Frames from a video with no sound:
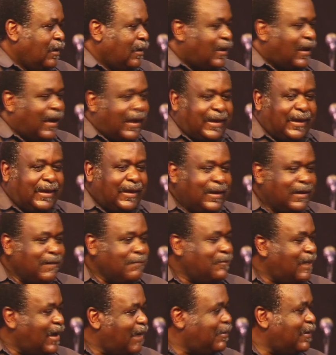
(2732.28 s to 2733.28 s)
Lakini
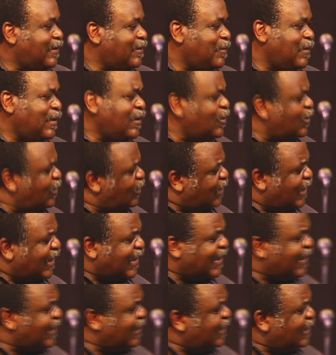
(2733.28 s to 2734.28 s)
mama atambia, no, no,
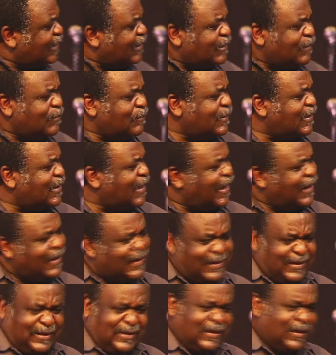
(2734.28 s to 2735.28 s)
lakini
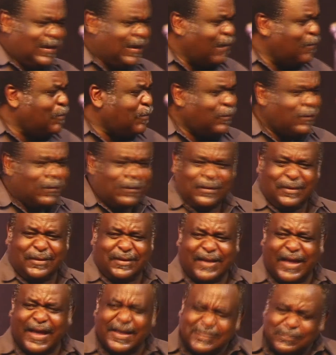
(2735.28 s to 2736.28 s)
daddy, hebu,
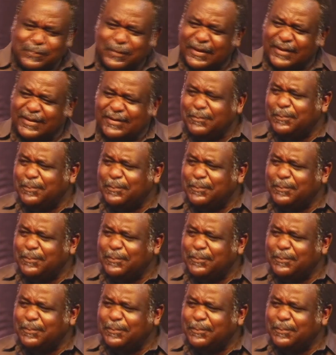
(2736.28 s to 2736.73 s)
husband,